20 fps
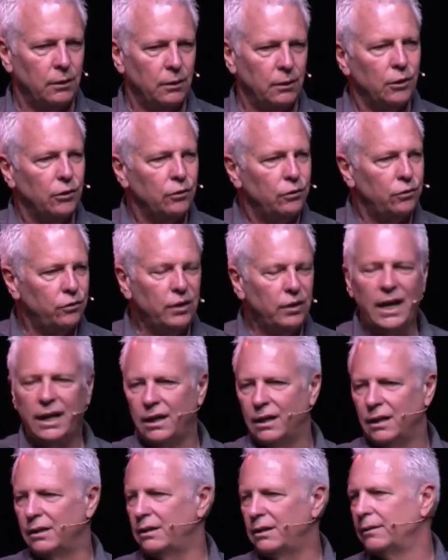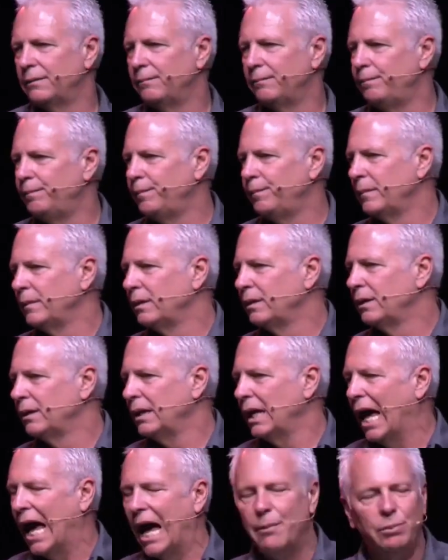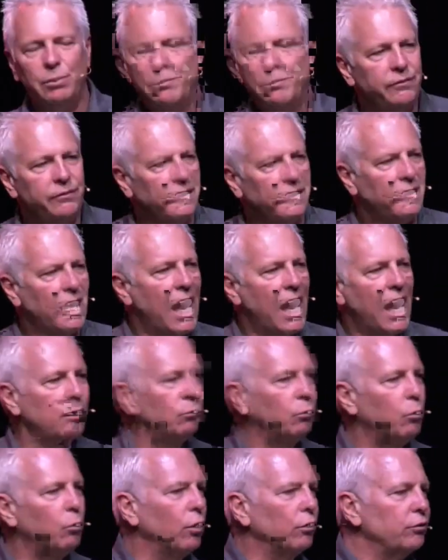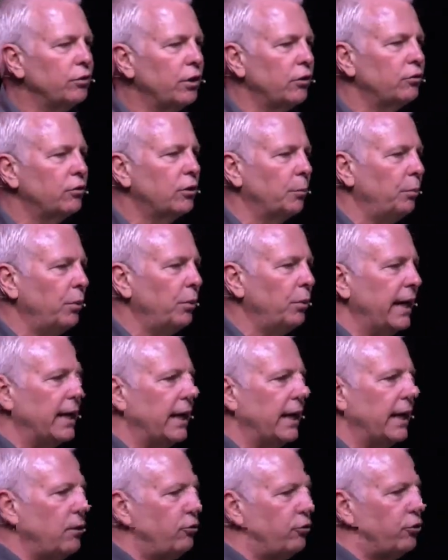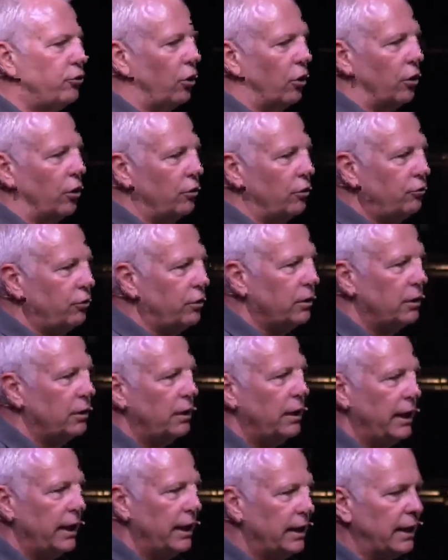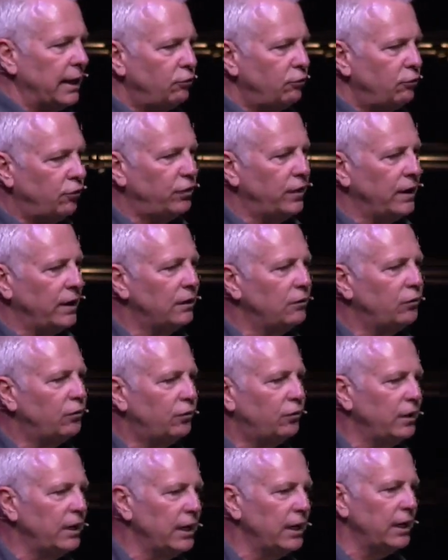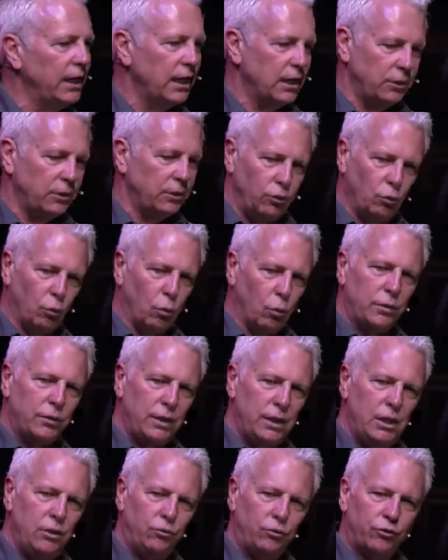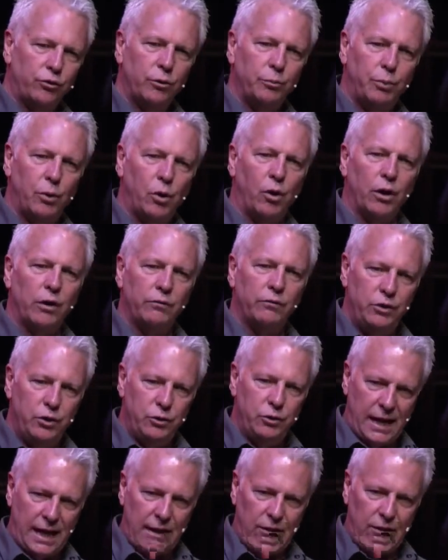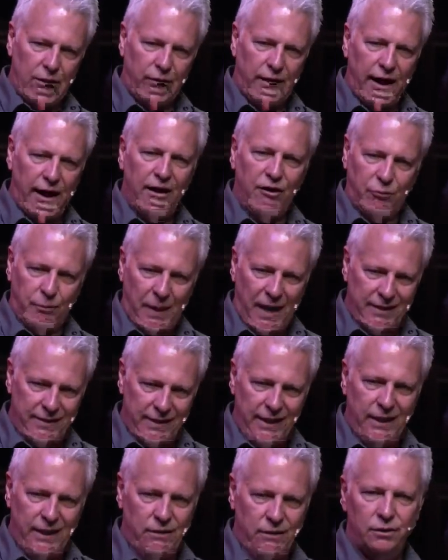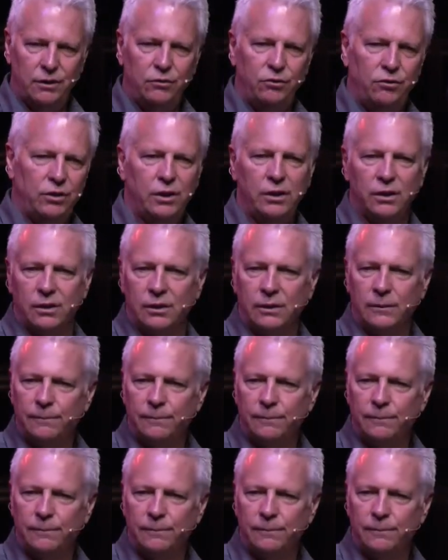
Second, I believe that God wants us to plant a church in a sin city in the northeastern part of the United States by the end of this year.